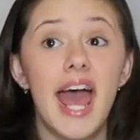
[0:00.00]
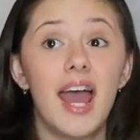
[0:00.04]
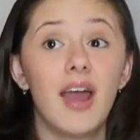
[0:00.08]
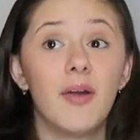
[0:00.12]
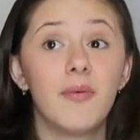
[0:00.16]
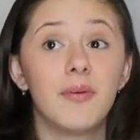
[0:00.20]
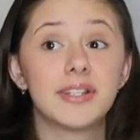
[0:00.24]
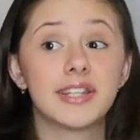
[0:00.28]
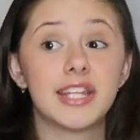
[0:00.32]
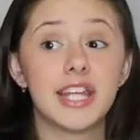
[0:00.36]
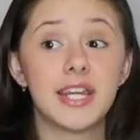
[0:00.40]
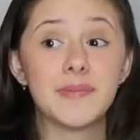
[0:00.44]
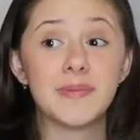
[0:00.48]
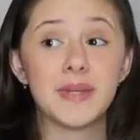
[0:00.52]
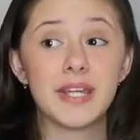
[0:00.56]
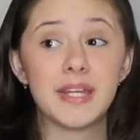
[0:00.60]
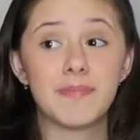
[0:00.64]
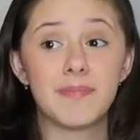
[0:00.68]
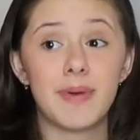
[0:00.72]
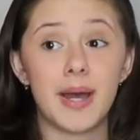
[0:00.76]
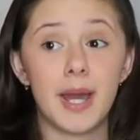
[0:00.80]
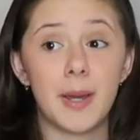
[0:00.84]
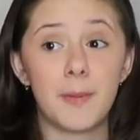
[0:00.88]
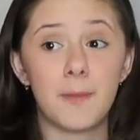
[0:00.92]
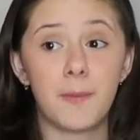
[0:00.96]
And what they
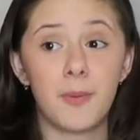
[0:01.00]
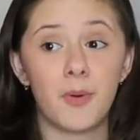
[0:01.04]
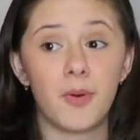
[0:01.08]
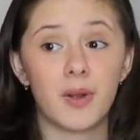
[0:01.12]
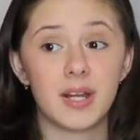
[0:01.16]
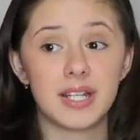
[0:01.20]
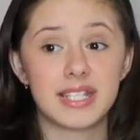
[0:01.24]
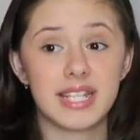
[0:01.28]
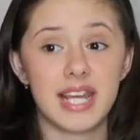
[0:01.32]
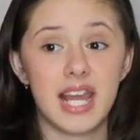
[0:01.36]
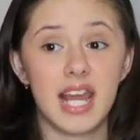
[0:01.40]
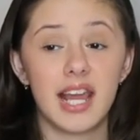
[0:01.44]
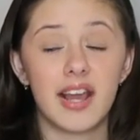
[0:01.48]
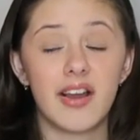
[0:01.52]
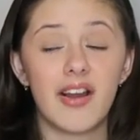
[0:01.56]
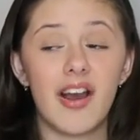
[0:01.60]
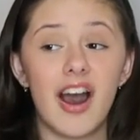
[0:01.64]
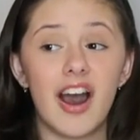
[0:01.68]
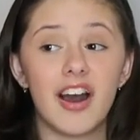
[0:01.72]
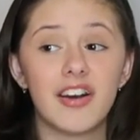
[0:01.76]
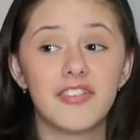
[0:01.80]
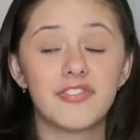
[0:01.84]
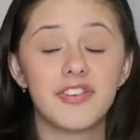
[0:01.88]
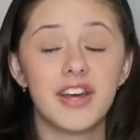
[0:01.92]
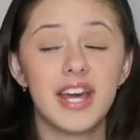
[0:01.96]
mean by a poor
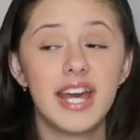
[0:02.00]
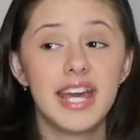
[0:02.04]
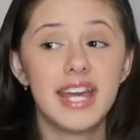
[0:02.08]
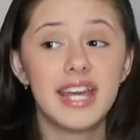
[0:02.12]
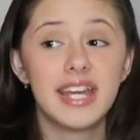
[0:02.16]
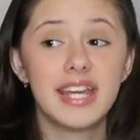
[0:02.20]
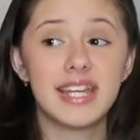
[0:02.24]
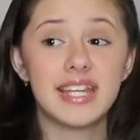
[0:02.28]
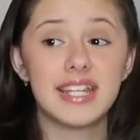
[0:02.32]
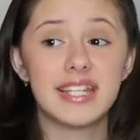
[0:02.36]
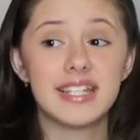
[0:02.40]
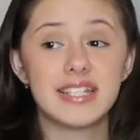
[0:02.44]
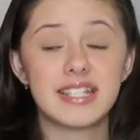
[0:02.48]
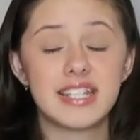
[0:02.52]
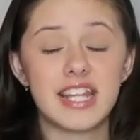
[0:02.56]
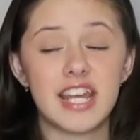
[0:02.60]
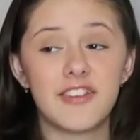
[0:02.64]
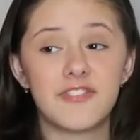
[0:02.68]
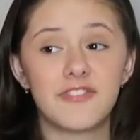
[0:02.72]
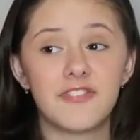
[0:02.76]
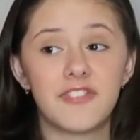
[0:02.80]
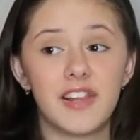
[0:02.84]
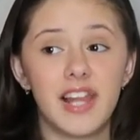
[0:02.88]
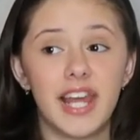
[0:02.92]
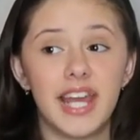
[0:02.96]
takeoff is
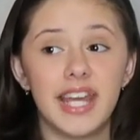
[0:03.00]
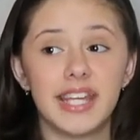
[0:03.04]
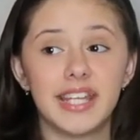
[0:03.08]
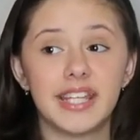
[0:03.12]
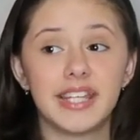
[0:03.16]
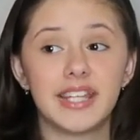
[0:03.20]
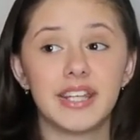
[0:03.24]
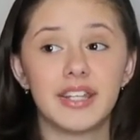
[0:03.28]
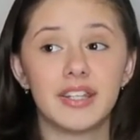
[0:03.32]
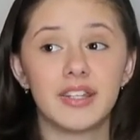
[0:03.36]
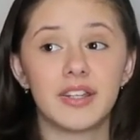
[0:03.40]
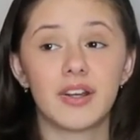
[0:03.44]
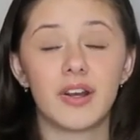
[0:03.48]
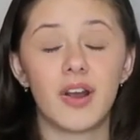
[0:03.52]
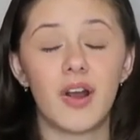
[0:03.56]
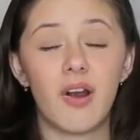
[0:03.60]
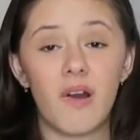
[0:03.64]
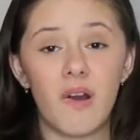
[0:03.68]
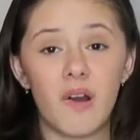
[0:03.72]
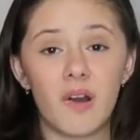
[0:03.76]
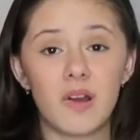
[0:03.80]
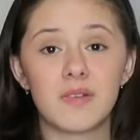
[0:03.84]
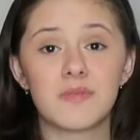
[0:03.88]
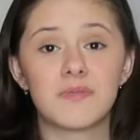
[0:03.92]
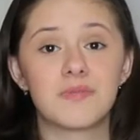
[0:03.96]
if like your
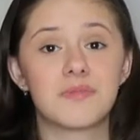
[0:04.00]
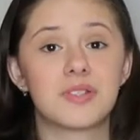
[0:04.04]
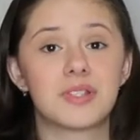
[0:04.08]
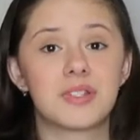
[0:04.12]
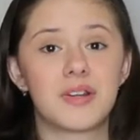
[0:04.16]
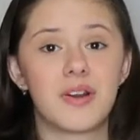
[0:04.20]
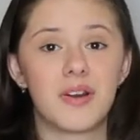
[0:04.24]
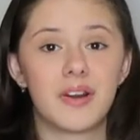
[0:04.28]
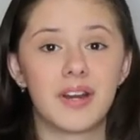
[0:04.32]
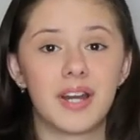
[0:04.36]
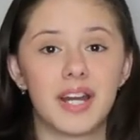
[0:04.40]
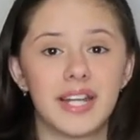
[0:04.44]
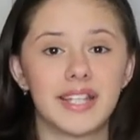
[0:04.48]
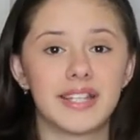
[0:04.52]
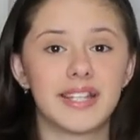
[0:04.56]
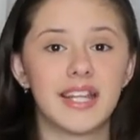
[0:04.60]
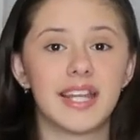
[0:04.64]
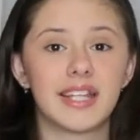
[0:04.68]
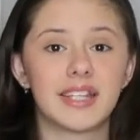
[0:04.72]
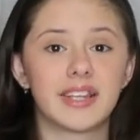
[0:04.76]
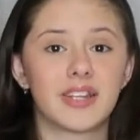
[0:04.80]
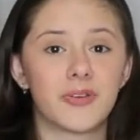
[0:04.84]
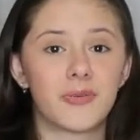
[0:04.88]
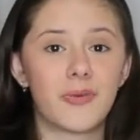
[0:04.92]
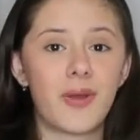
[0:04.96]
arms aren't in
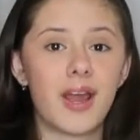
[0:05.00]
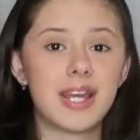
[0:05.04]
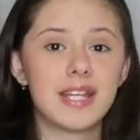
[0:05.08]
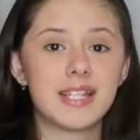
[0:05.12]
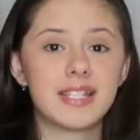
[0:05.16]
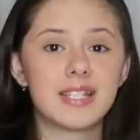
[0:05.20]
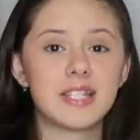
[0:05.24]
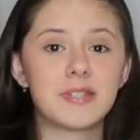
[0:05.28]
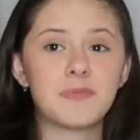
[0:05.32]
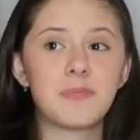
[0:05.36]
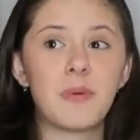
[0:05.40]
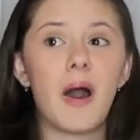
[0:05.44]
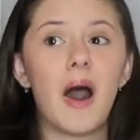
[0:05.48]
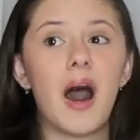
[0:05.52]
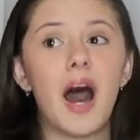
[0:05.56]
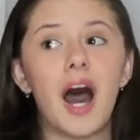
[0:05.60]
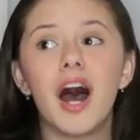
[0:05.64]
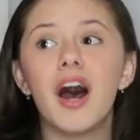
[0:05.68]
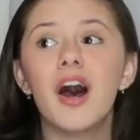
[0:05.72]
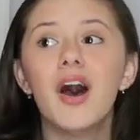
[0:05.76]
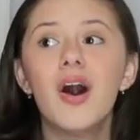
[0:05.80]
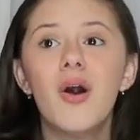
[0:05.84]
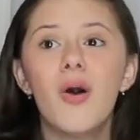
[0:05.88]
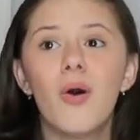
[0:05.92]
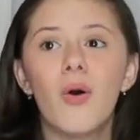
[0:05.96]
like the right
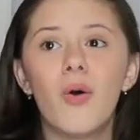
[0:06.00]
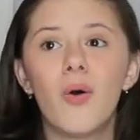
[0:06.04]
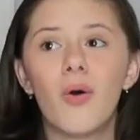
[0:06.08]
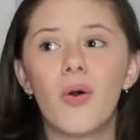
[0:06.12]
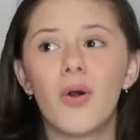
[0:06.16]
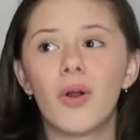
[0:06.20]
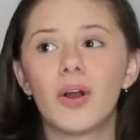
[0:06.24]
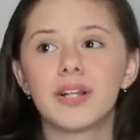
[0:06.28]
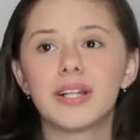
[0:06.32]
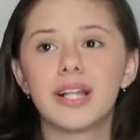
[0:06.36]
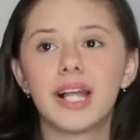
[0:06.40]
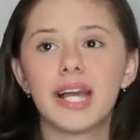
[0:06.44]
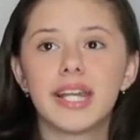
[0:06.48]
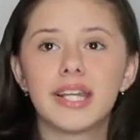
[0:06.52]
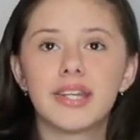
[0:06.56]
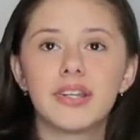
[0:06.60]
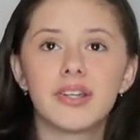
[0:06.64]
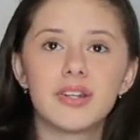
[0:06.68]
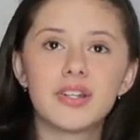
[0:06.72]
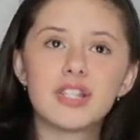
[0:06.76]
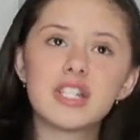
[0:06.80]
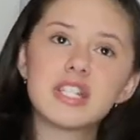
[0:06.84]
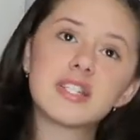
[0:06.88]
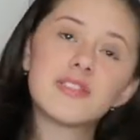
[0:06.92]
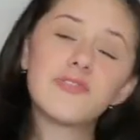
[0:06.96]
spot or like
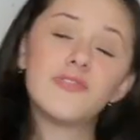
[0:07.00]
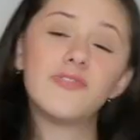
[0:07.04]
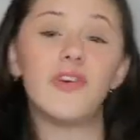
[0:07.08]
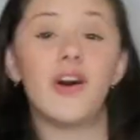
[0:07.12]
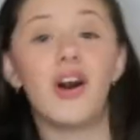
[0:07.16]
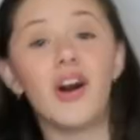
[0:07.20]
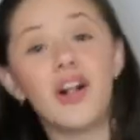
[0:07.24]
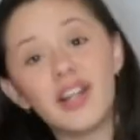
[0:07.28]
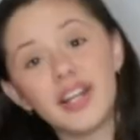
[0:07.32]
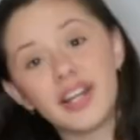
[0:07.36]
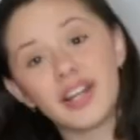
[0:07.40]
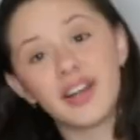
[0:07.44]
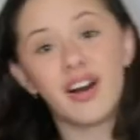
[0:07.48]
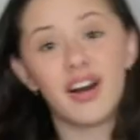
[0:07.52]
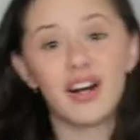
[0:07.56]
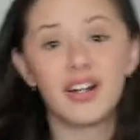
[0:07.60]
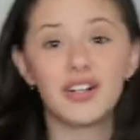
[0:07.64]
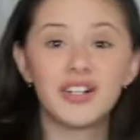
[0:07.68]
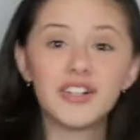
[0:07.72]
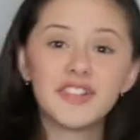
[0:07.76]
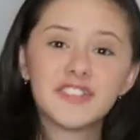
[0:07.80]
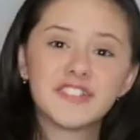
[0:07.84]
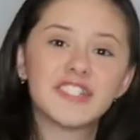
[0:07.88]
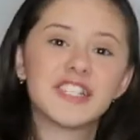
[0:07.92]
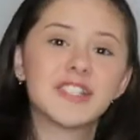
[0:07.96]
you're just falling
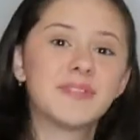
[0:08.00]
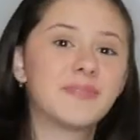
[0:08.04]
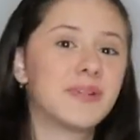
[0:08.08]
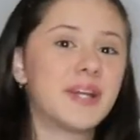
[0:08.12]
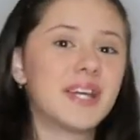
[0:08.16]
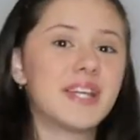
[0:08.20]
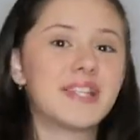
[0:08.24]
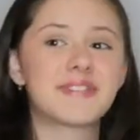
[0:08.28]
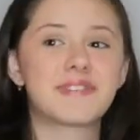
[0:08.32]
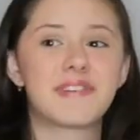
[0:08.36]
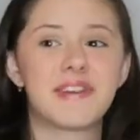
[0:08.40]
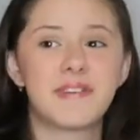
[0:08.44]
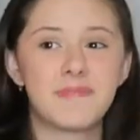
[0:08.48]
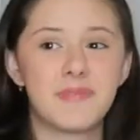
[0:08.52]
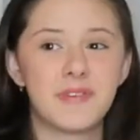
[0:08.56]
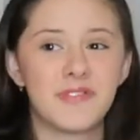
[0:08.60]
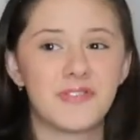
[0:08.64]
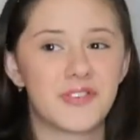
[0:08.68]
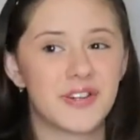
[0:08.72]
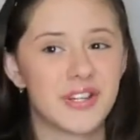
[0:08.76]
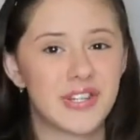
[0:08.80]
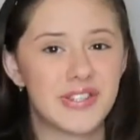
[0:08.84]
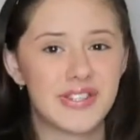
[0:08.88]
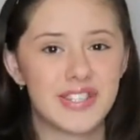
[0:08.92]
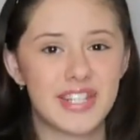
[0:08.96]
all over the place right
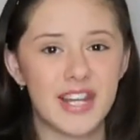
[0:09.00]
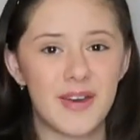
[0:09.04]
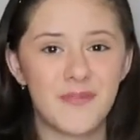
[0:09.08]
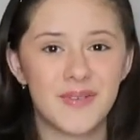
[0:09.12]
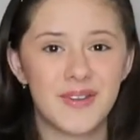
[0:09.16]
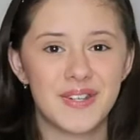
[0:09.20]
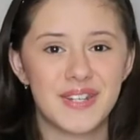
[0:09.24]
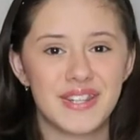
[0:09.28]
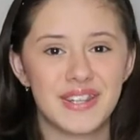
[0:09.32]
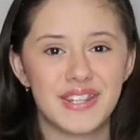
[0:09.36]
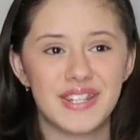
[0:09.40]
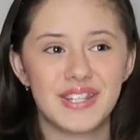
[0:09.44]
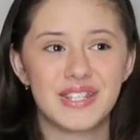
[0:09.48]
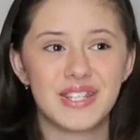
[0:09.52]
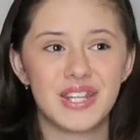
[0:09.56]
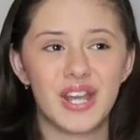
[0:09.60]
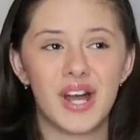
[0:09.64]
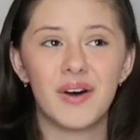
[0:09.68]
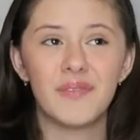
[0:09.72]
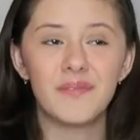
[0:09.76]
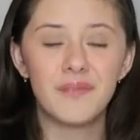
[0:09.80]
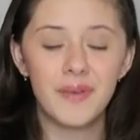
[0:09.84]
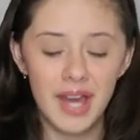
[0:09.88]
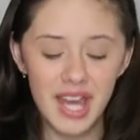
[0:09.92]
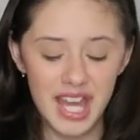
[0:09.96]
before you step into the
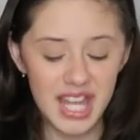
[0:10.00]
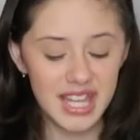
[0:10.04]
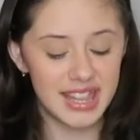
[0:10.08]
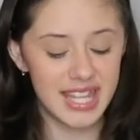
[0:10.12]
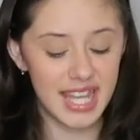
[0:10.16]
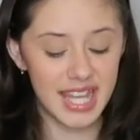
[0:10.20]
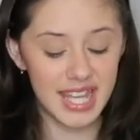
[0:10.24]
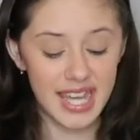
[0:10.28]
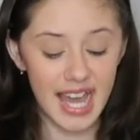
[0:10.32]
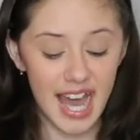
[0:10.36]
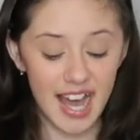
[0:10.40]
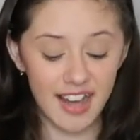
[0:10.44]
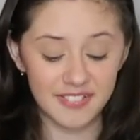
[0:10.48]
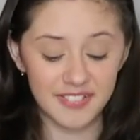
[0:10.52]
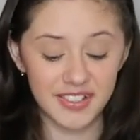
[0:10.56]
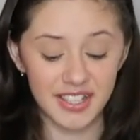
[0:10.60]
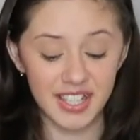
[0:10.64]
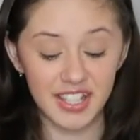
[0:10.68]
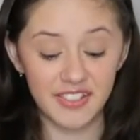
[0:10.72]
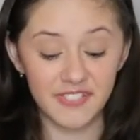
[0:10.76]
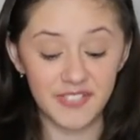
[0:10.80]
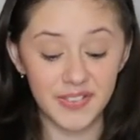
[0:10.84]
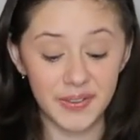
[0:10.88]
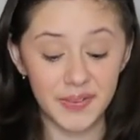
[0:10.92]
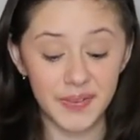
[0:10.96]
jump, they have
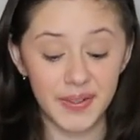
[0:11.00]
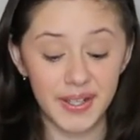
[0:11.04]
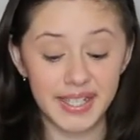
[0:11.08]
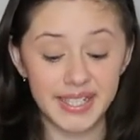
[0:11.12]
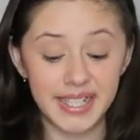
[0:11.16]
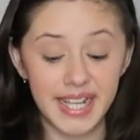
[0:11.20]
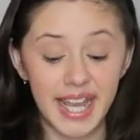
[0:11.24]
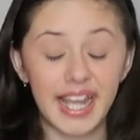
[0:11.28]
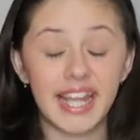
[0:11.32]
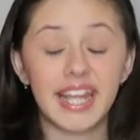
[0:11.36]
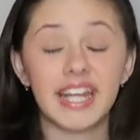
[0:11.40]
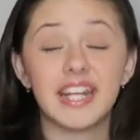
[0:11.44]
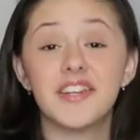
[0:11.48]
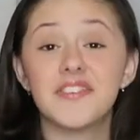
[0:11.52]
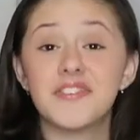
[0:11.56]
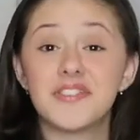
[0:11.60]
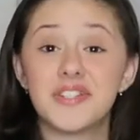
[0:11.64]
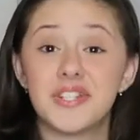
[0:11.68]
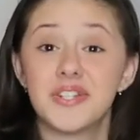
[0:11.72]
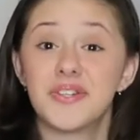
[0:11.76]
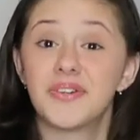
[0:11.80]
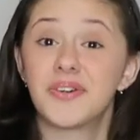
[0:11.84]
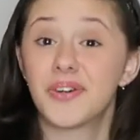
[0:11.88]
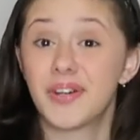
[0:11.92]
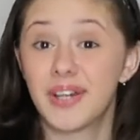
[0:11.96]
to give you a
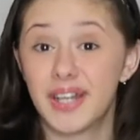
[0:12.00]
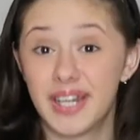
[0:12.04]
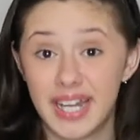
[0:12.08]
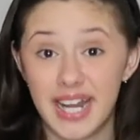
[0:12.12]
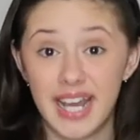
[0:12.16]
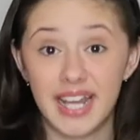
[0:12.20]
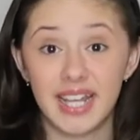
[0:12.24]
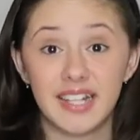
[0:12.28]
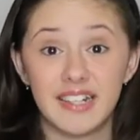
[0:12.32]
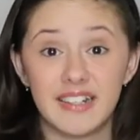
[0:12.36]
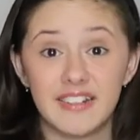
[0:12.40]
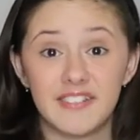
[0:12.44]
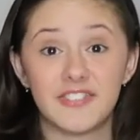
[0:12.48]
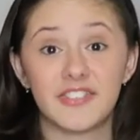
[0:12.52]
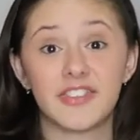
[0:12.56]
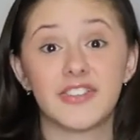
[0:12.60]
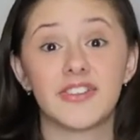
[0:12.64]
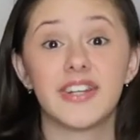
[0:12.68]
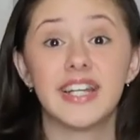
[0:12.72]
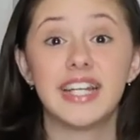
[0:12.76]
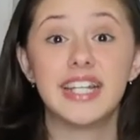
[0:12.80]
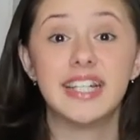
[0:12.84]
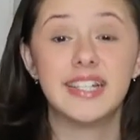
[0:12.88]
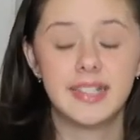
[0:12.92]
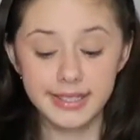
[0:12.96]
negative two or a negative
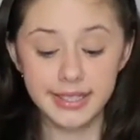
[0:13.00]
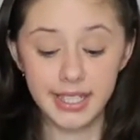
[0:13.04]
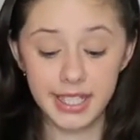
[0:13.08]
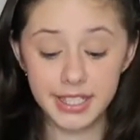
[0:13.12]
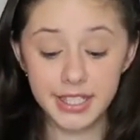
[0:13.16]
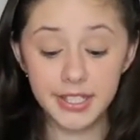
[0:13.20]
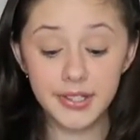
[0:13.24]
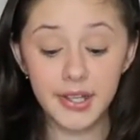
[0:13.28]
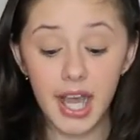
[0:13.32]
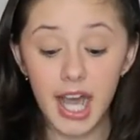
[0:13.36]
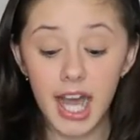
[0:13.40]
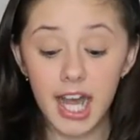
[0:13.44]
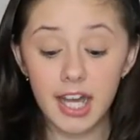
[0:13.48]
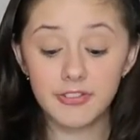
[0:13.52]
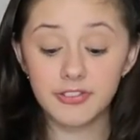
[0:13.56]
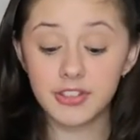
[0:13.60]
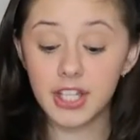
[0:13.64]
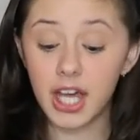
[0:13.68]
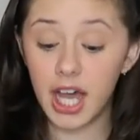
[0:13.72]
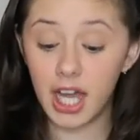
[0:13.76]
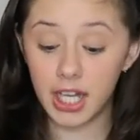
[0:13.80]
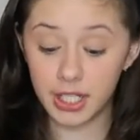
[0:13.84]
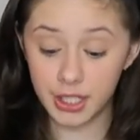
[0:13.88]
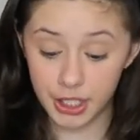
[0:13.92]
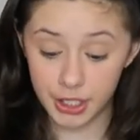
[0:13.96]
three. Then you have
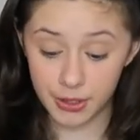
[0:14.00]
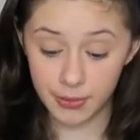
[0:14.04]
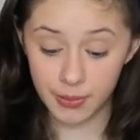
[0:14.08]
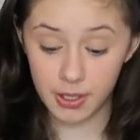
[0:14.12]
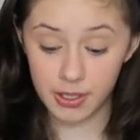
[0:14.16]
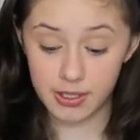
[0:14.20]
the under